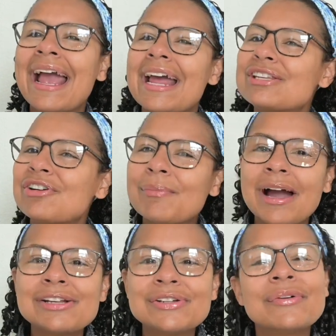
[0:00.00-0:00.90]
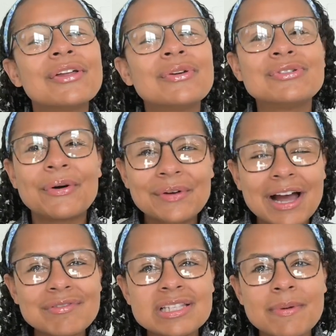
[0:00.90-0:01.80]
and to remind you that you don't
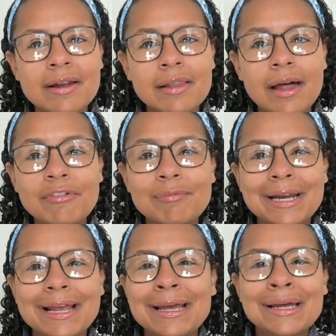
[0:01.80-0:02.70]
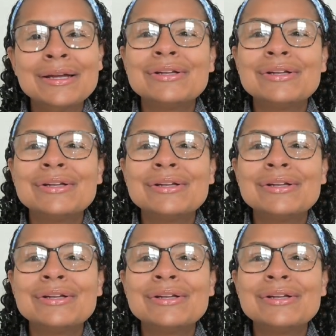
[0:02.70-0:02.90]
have to spend a lot of money